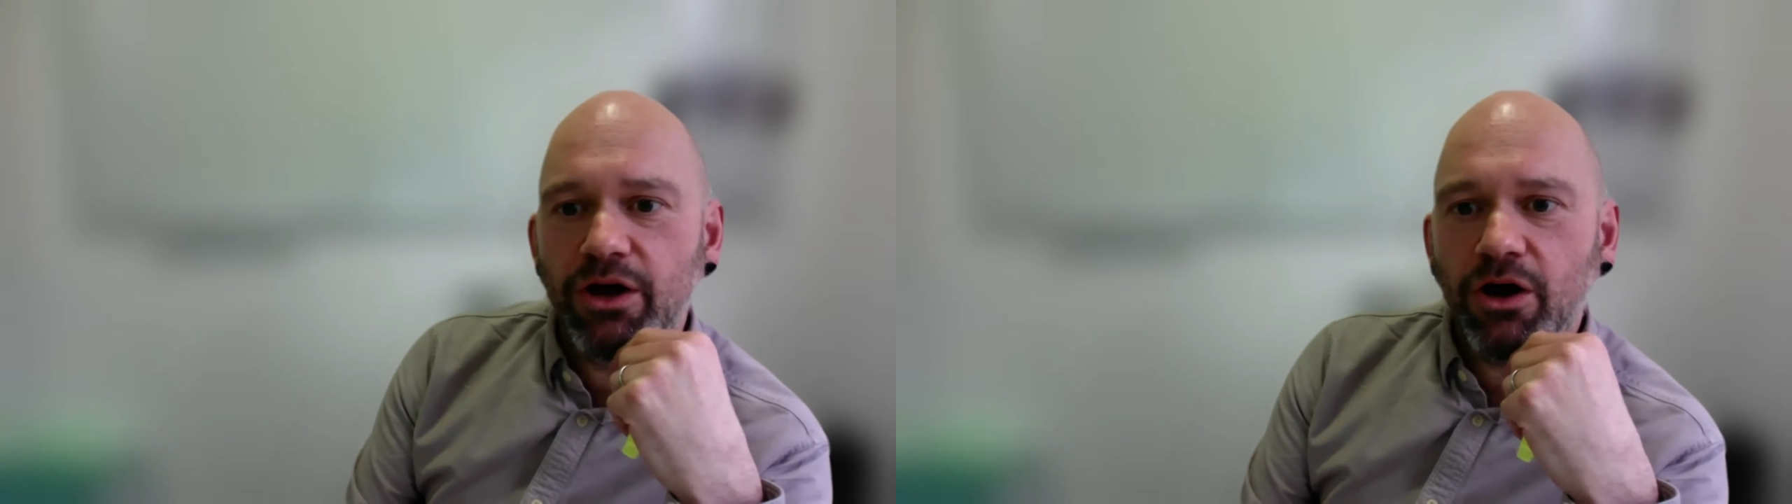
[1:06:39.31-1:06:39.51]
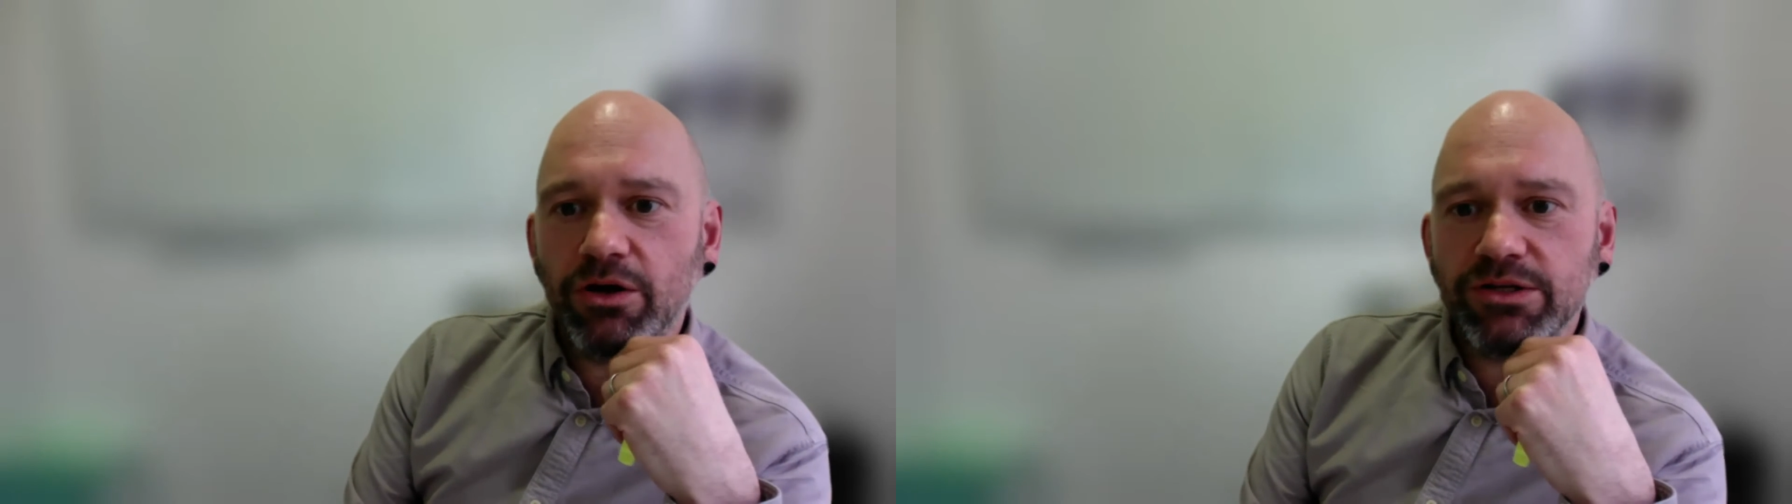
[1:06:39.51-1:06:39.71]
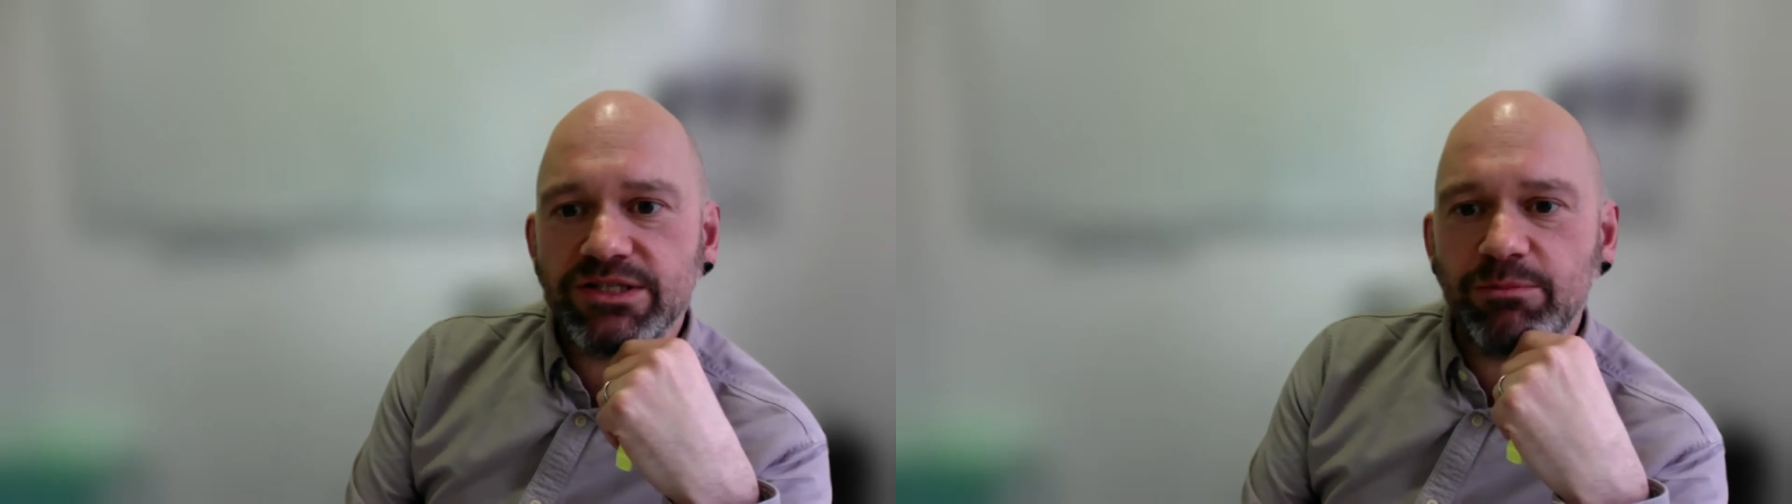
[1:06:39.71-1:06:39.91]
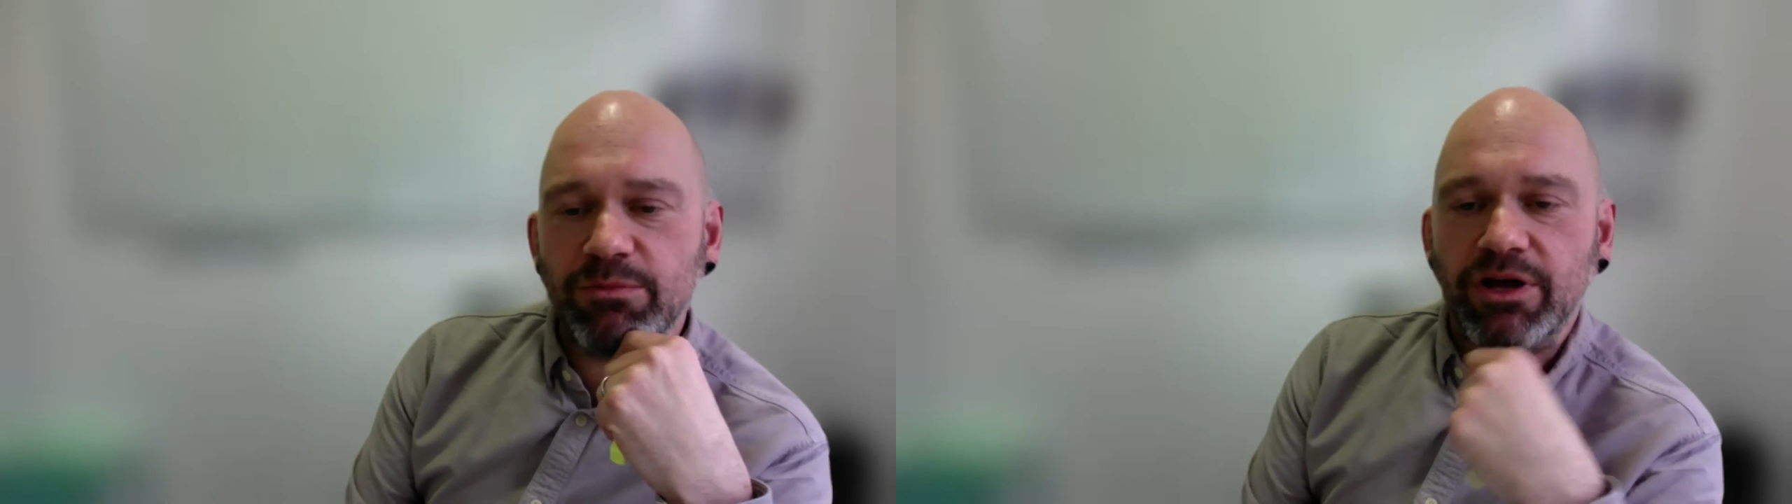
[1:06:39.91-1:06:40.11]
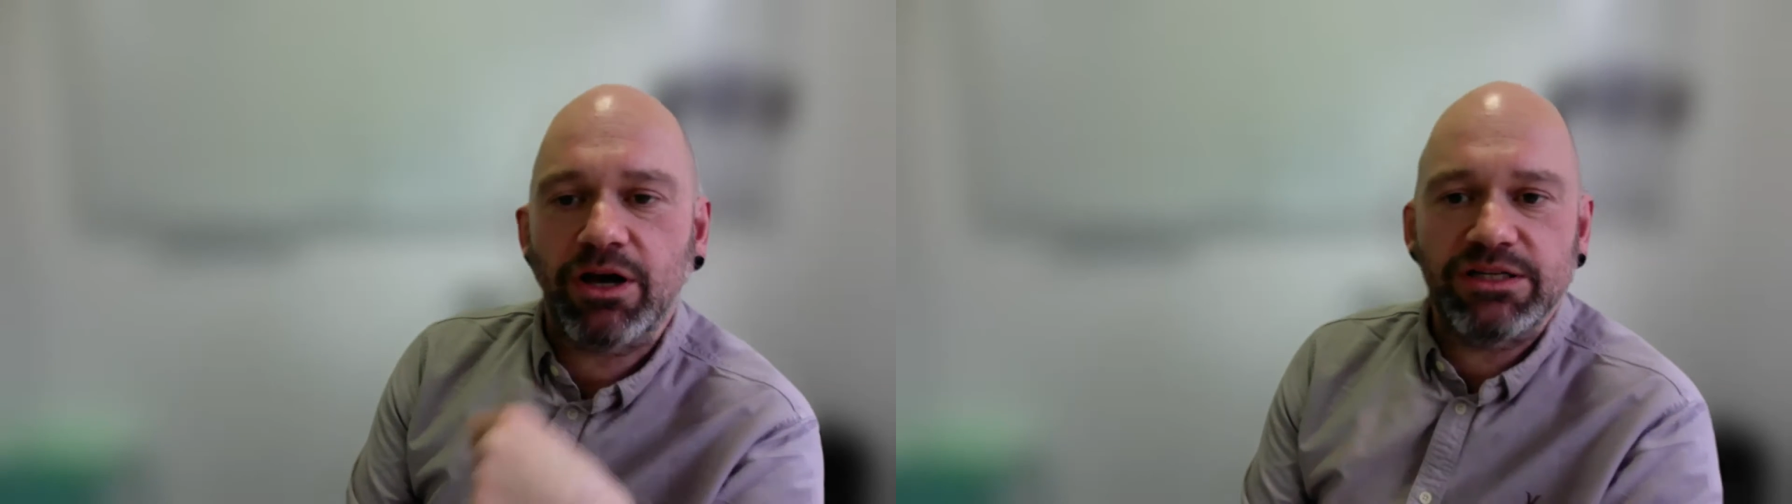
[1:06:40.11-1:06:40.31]
on similar
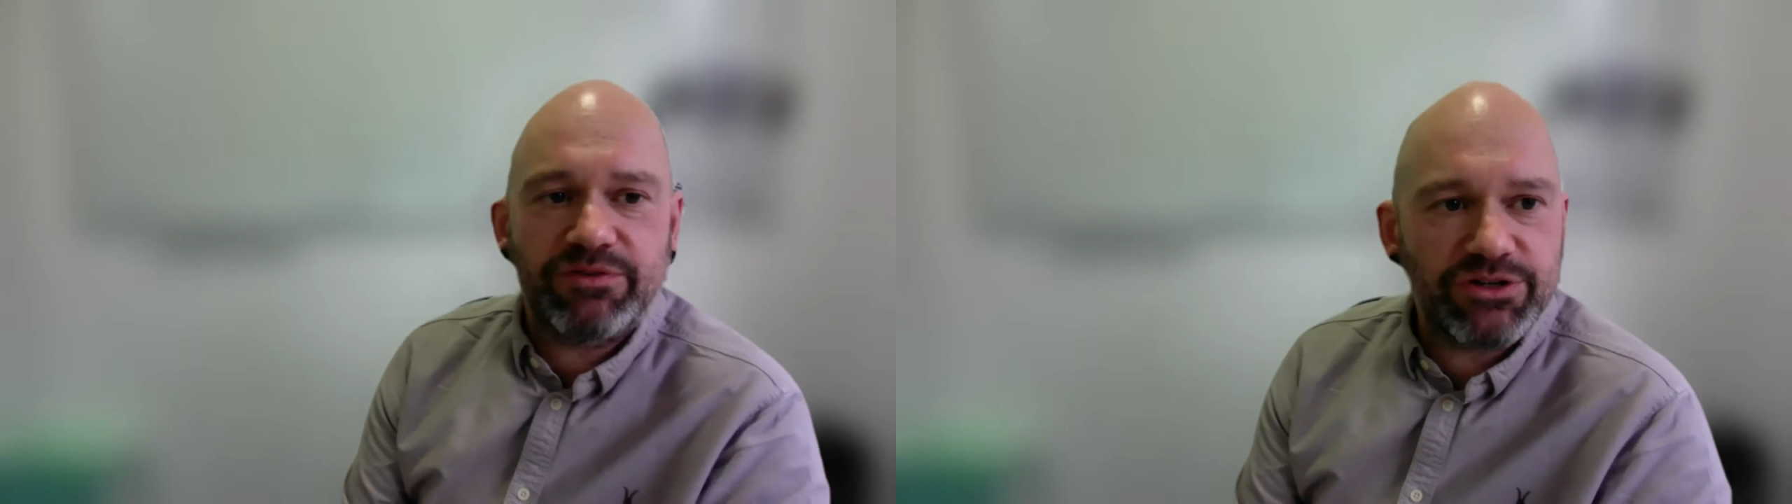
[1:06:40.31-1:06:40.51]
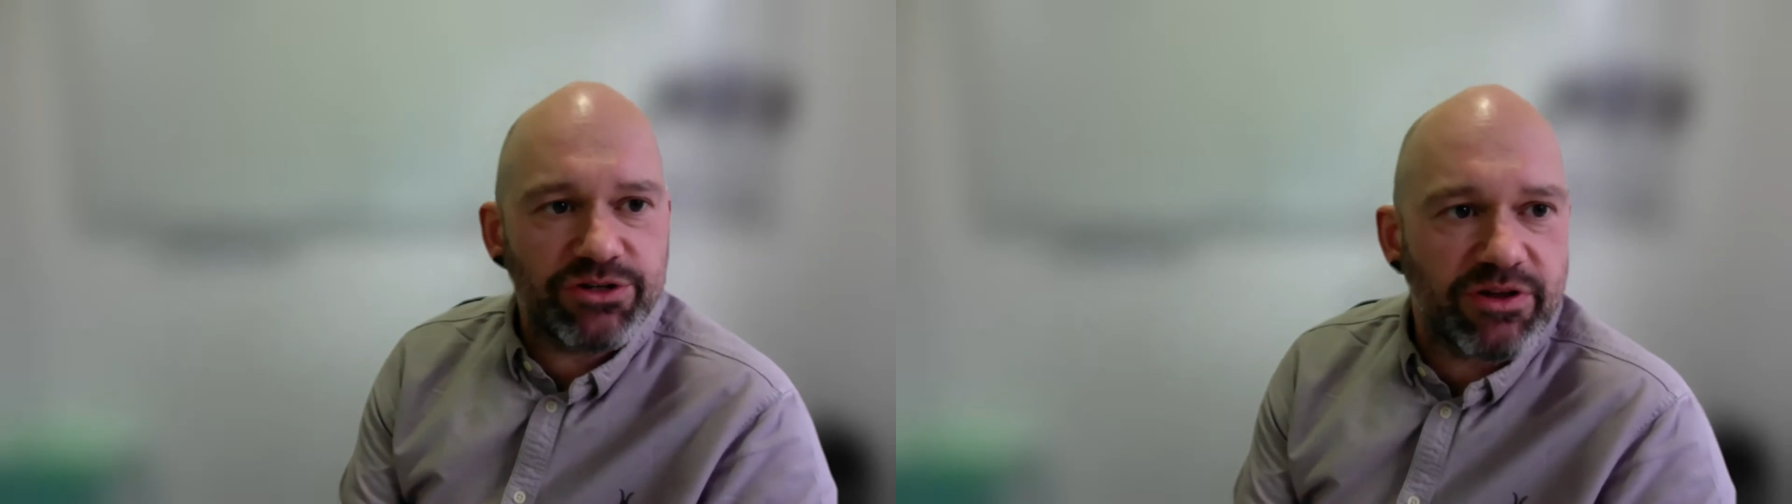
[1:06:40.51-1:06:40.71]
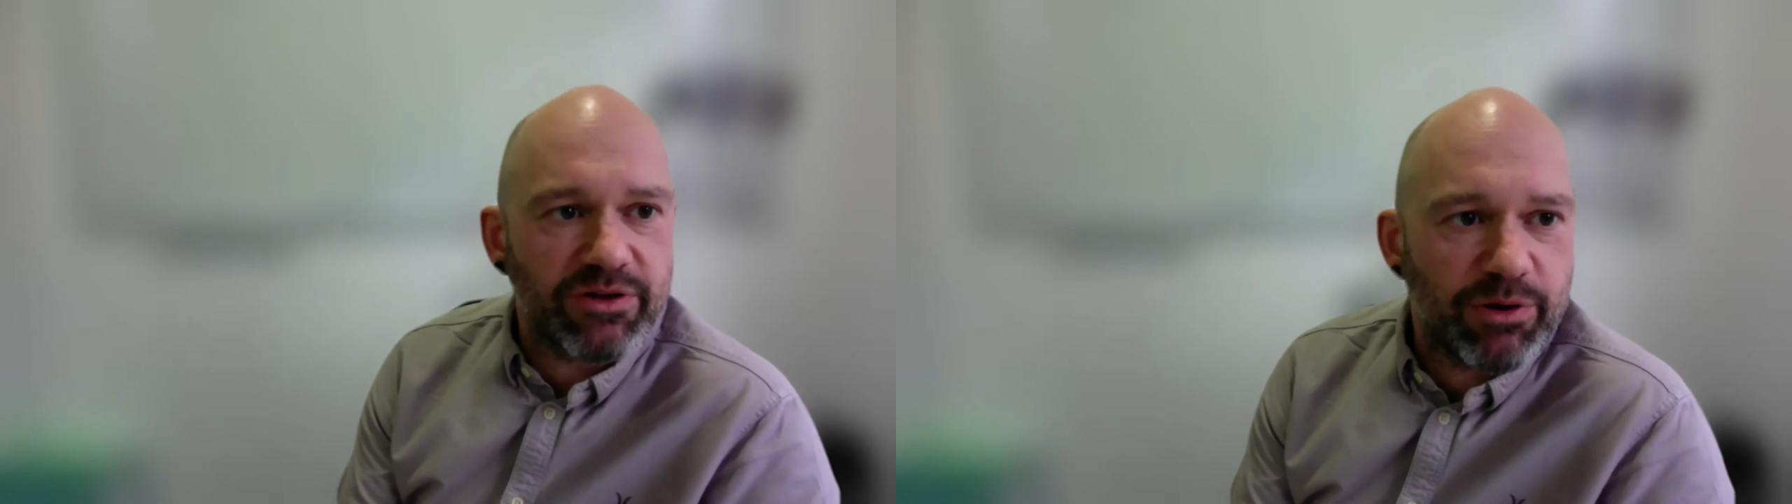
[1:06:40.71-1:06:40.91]
kinds of issues, I think,